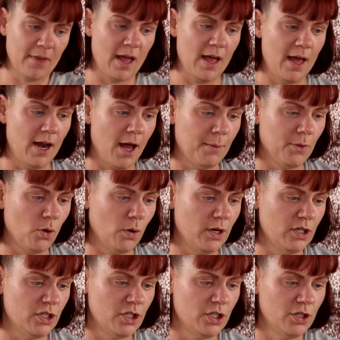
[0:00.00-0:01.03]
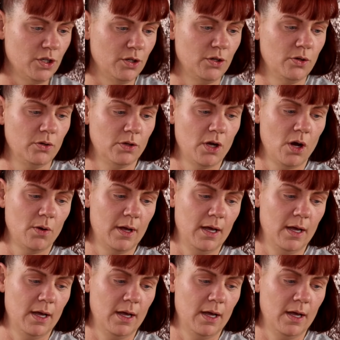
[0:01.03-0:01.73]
And I'm going to go